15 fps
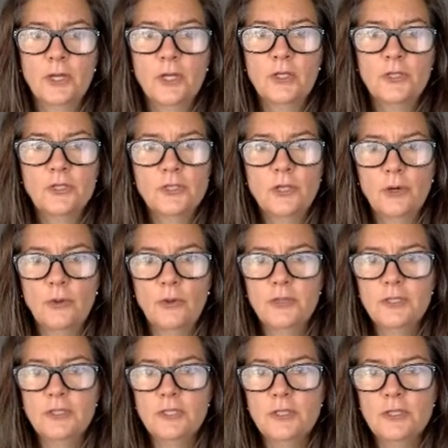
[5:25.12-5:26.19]
So
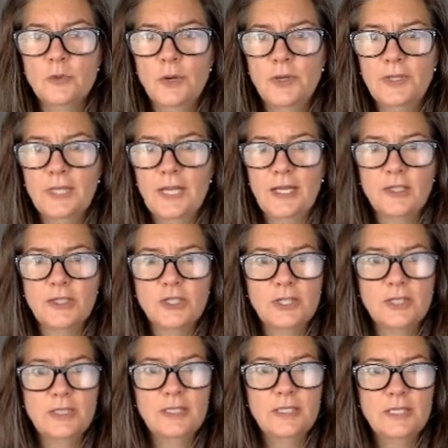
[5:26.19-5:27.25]
this is the one that I
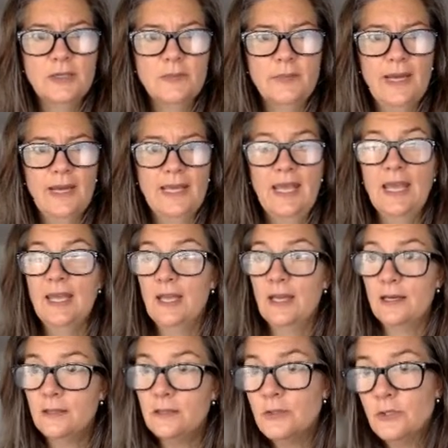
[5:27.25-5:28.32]
just did by
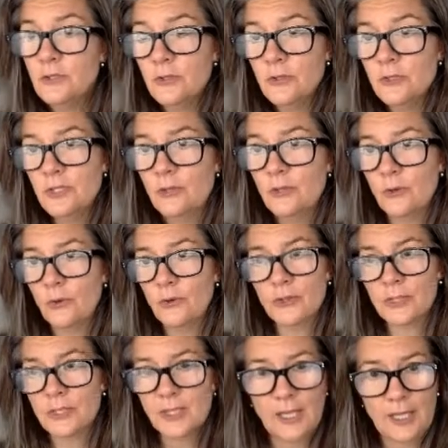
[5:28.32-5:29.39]
hand using the
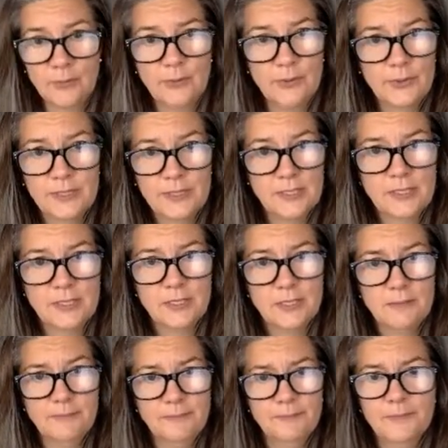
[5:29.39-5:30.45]
Oregon Library
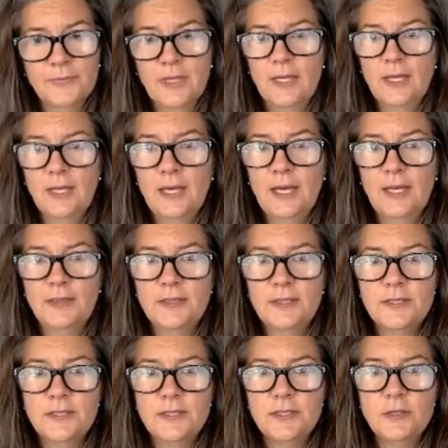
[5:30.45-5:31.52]
System. And
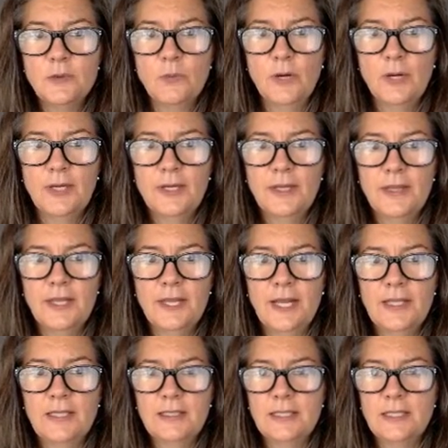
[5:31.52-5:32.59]
this is the one that
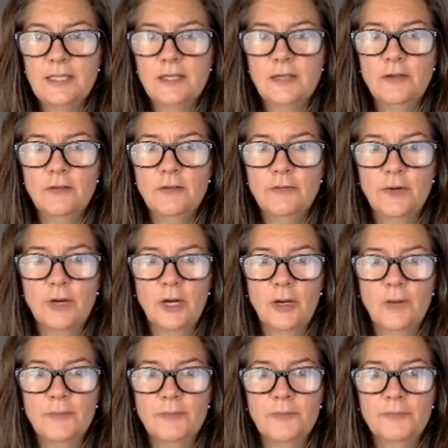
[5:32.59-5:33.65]
I did
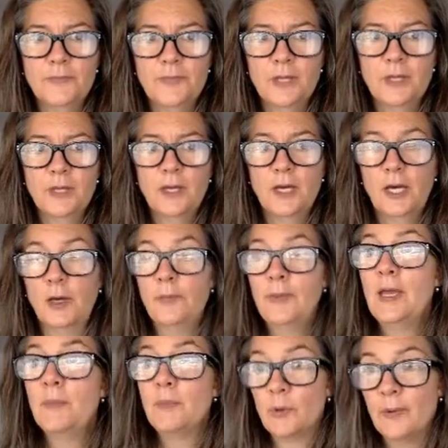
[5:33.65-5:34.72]
from
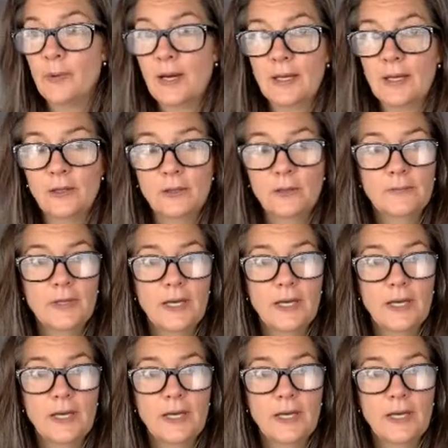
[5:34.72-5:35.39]
PaperPile.